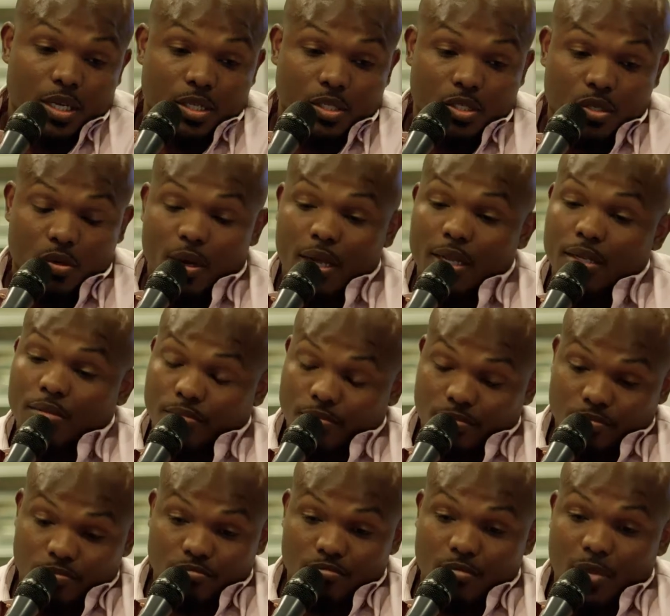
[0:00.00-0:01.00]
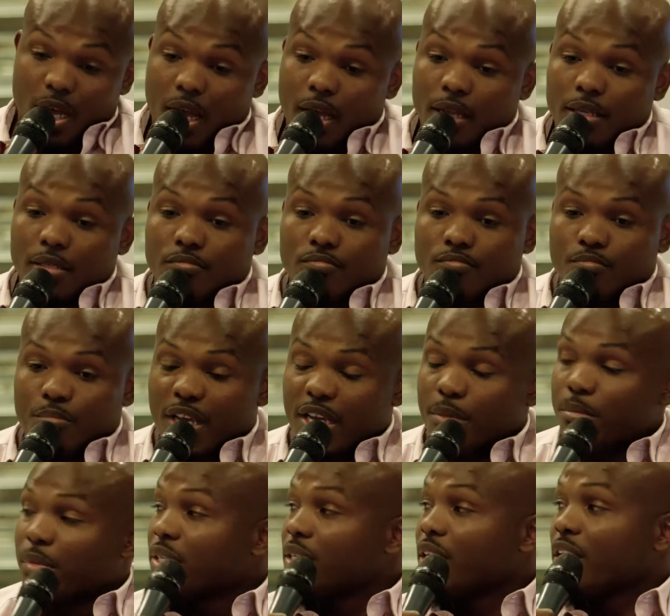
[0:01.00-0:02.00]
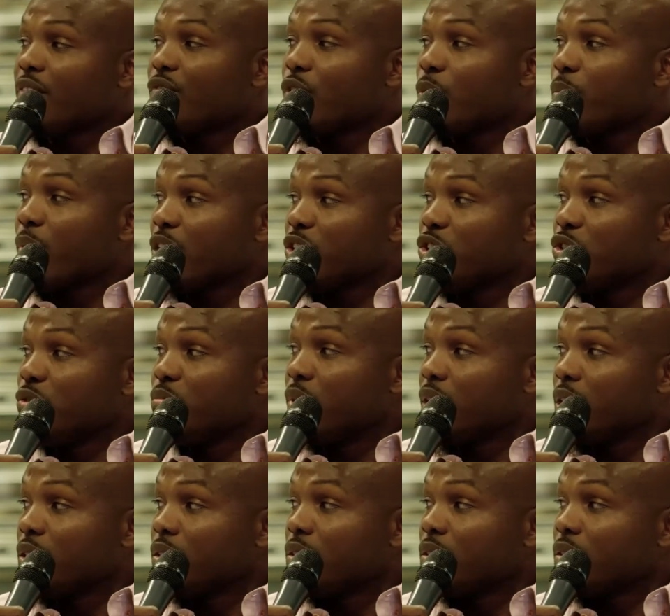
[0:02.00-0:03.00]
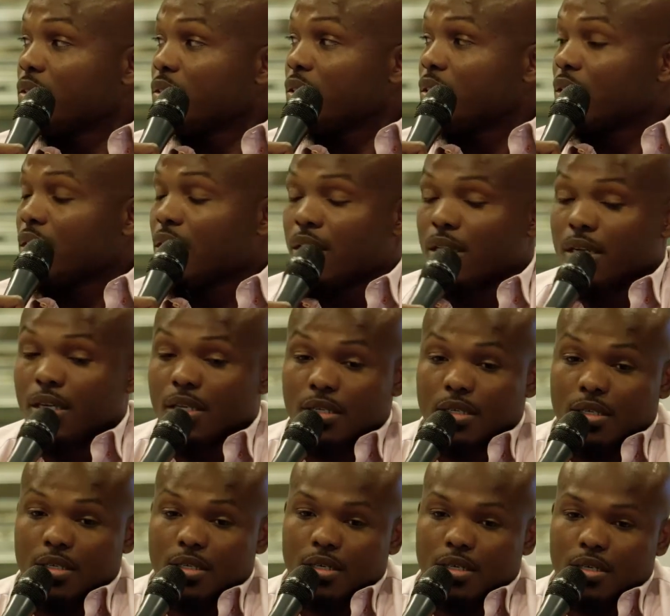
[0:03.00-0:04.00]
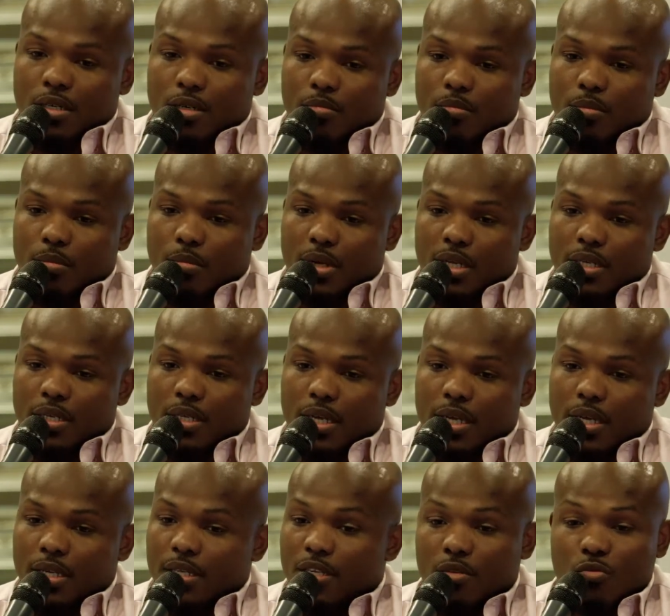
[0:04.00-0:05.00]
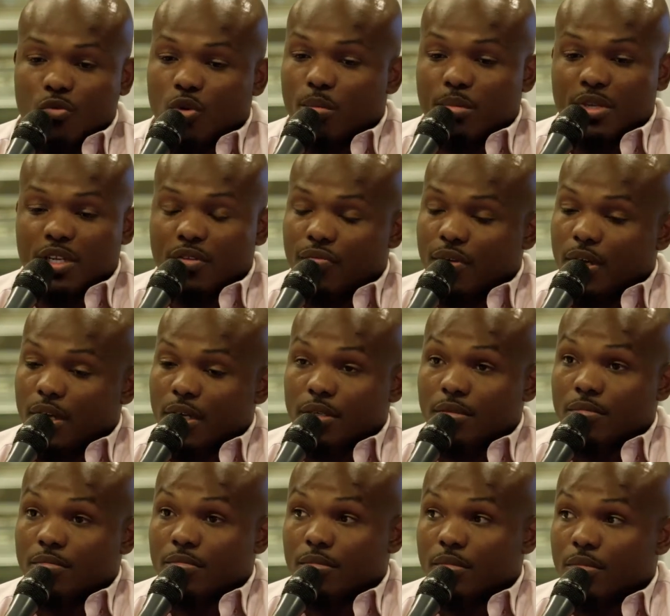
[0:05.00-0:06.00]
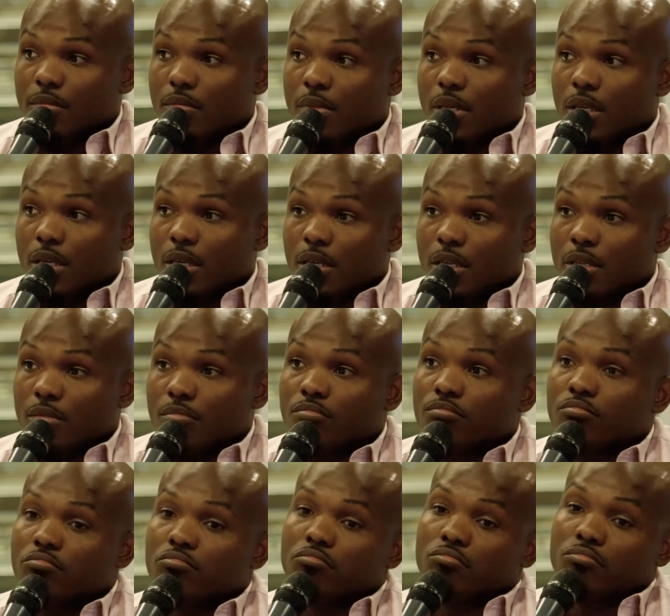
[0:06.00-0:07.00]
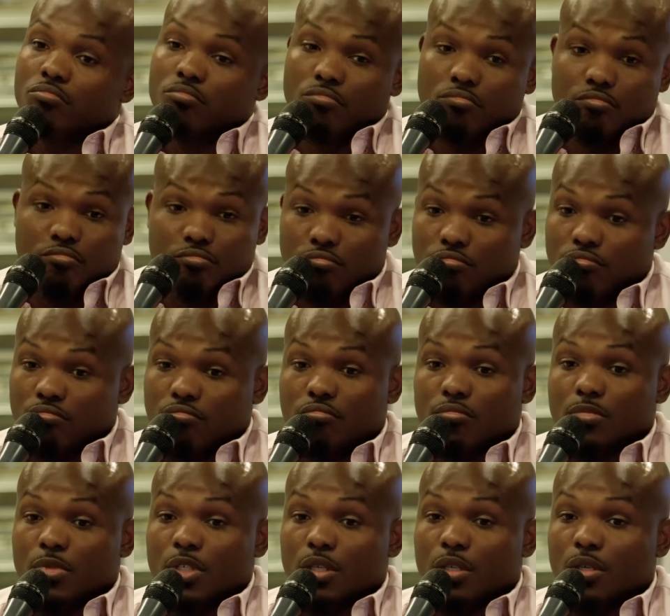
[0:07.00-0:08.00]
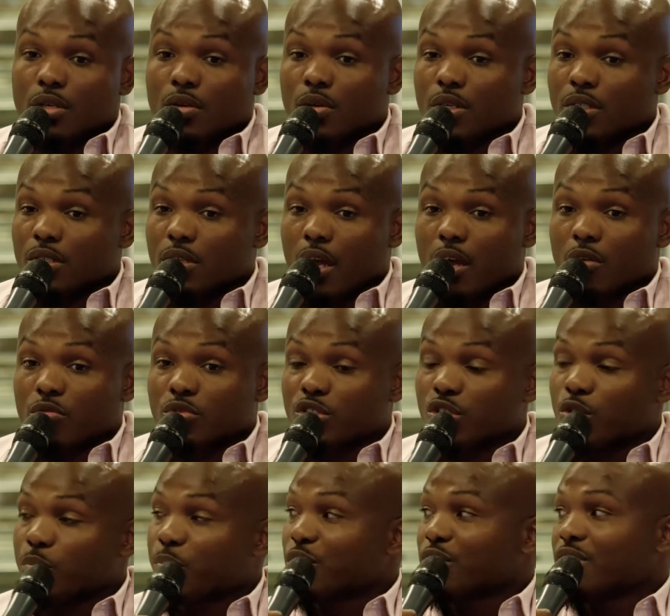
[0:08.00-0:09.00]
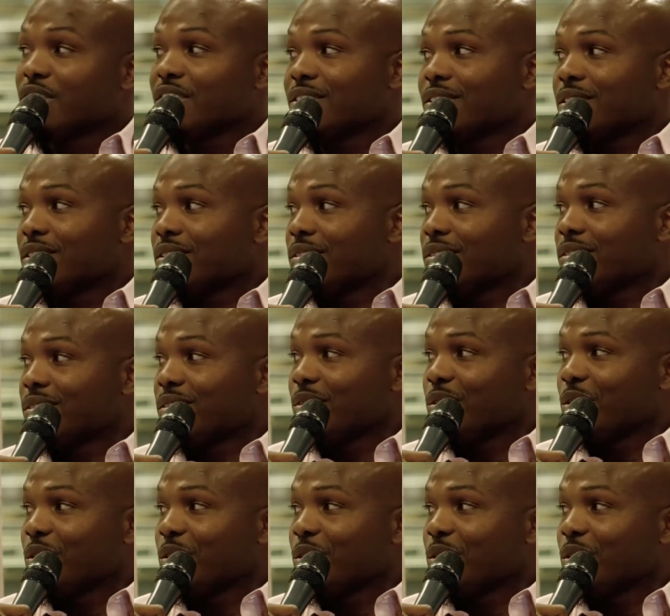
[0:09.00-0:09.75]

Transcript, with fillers: So I I begged my dad for about two months, and uh, my dad didn't want me to fight. And, you know, it, I was so persistent.